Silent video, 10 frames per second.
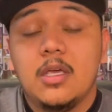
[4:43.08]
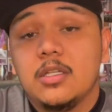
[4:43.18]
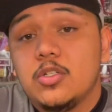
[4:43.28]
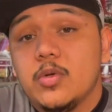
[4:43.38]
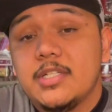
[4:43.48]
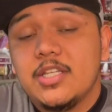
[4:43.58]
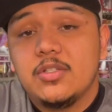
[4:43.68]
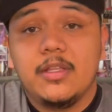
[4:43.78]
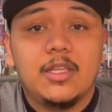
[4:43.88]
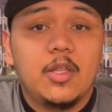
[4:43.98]
So
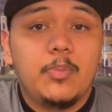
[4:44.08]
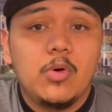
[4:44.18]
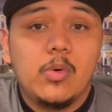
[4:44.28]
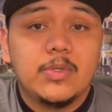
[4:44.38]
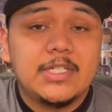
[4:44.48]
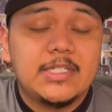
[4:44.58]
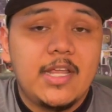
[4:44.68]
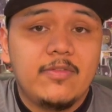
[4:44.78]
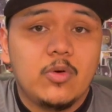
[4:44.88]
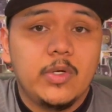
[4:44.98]
essentially the Lapua was a
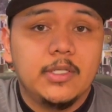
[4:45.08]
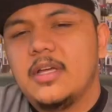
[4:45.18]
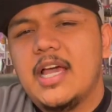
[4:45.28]
safe queen.